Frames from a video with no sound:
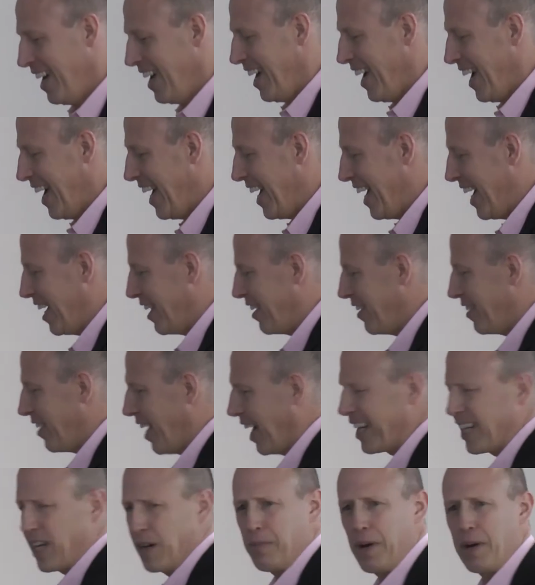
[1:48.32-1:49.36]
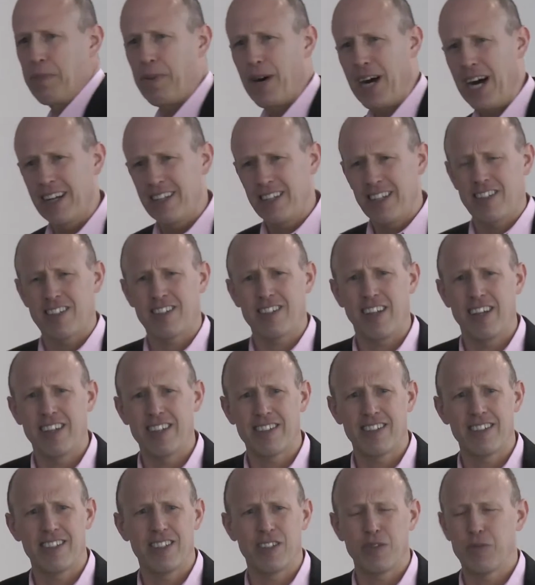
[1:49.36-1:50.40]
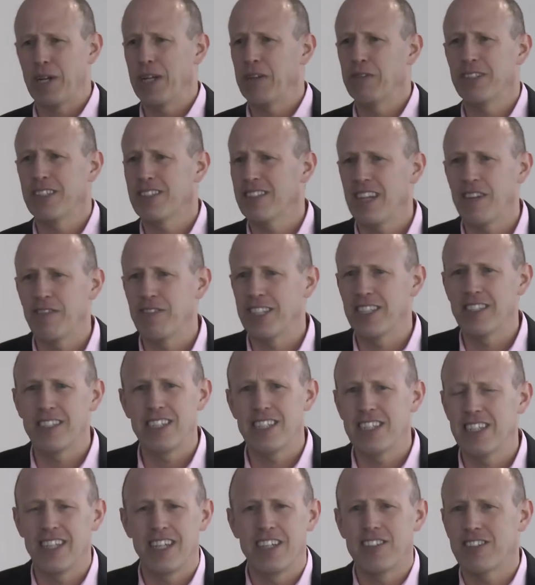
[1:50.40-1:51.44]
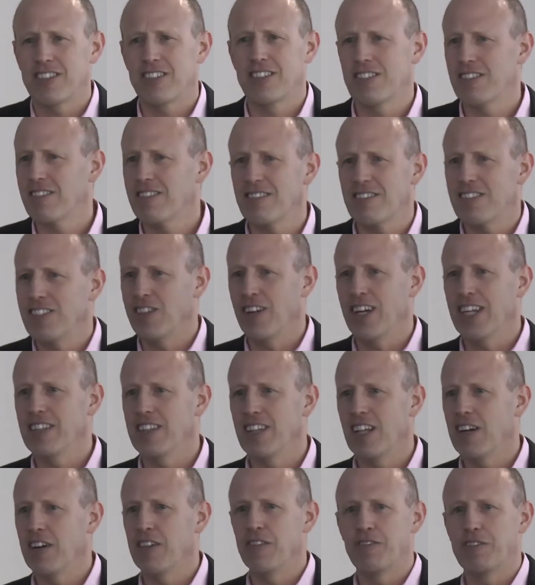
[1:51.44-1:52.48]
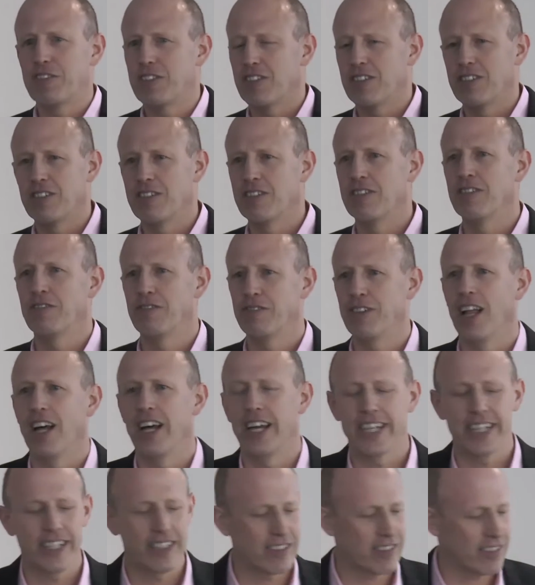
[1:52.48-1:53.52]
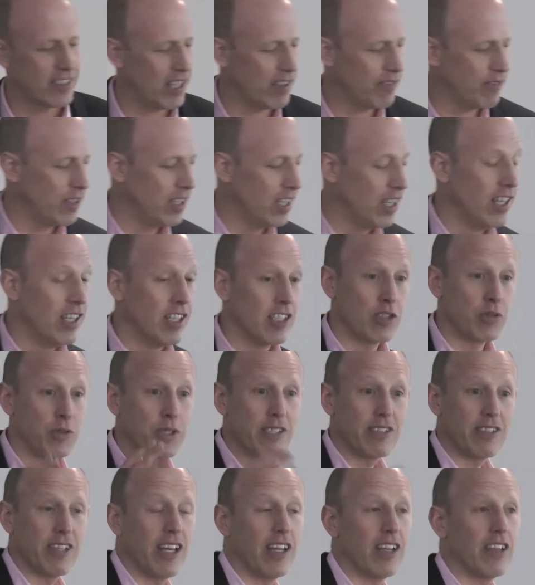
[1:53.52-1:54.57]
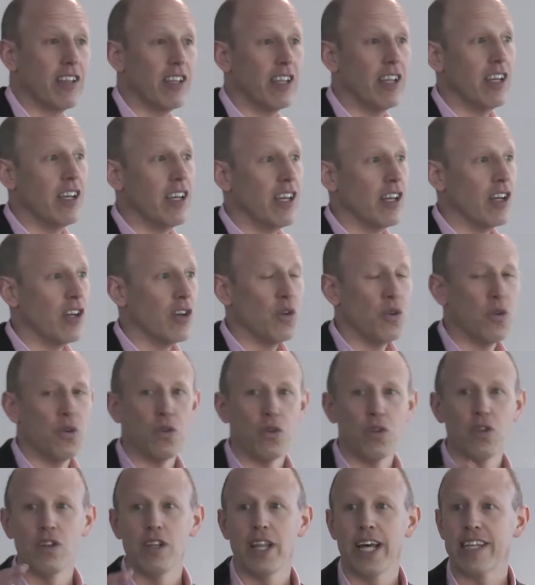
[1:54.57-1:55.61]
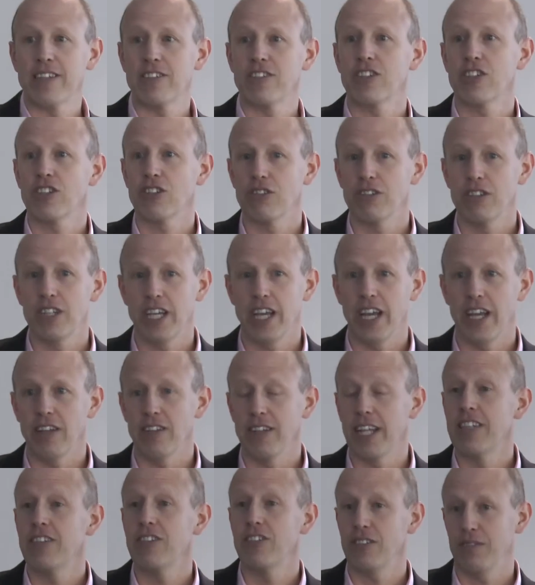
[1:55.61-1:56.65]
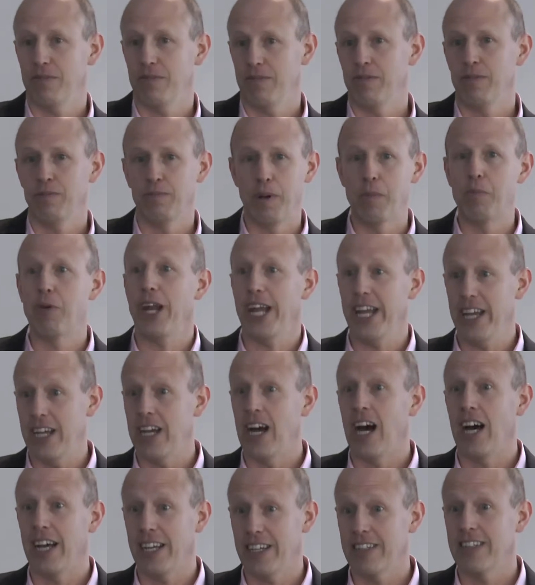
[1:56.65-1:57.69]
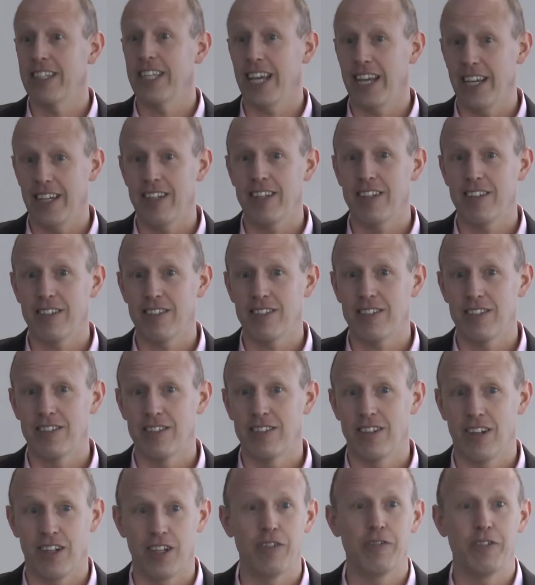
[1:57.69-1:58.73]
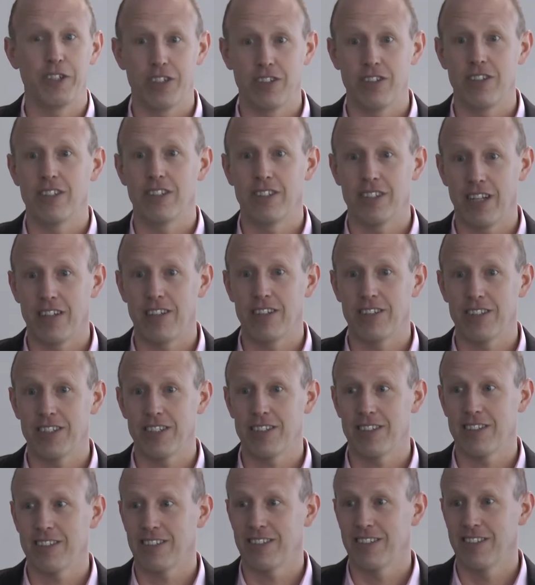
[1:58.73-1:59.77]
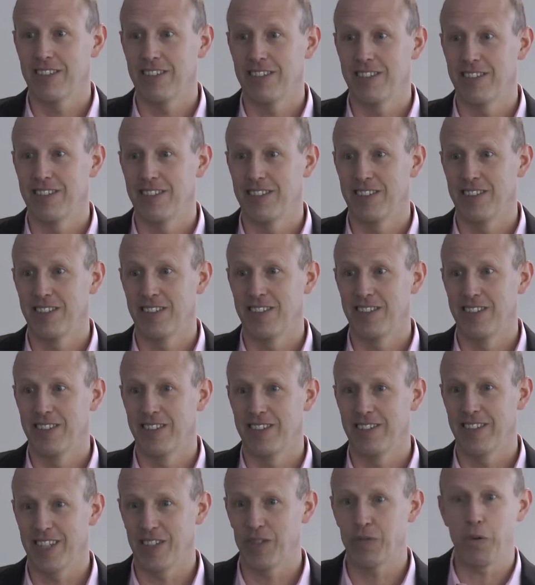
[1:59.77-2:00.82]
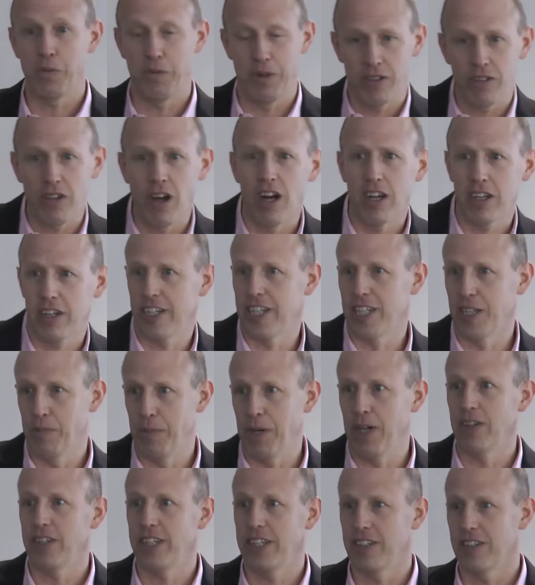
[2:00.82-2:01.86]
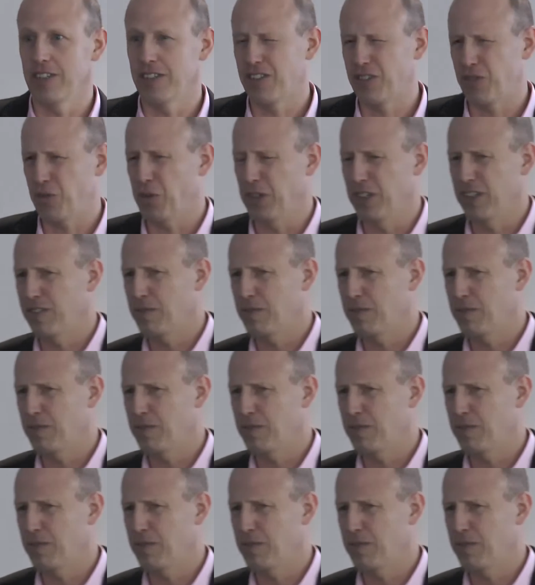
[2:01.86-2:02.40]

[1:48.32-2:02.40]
And I got my pilot's license when I was 17. I just, you know, I loved flying and stuff. So we said, remember AI in the 80s, artificial intelligence? That's what we're talking about here, sort of,